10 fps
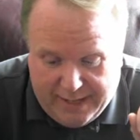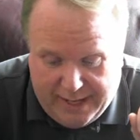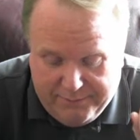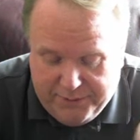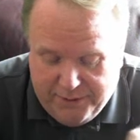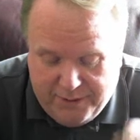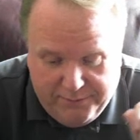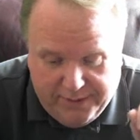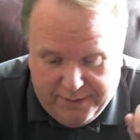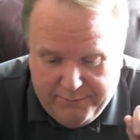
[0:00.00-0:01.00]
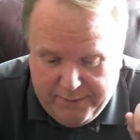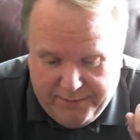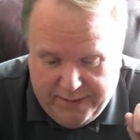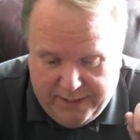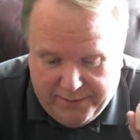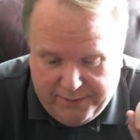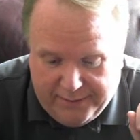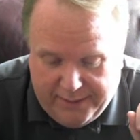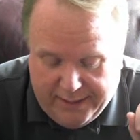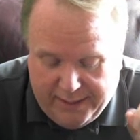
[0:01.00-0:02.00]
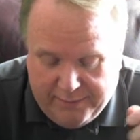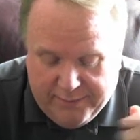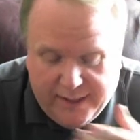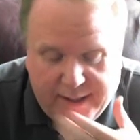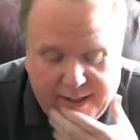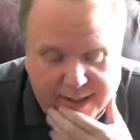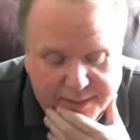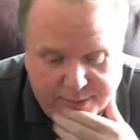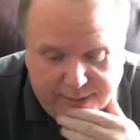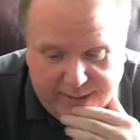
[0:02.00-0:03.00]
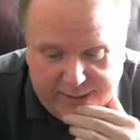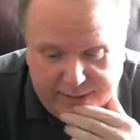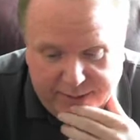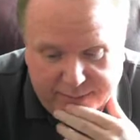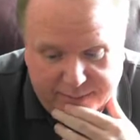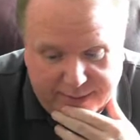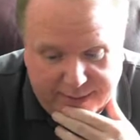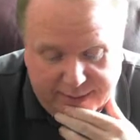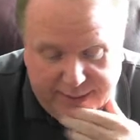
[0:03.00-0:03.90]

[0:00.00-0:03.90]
I'm sure I'm going to leave people out going like I am, kind of hodgepodge here, but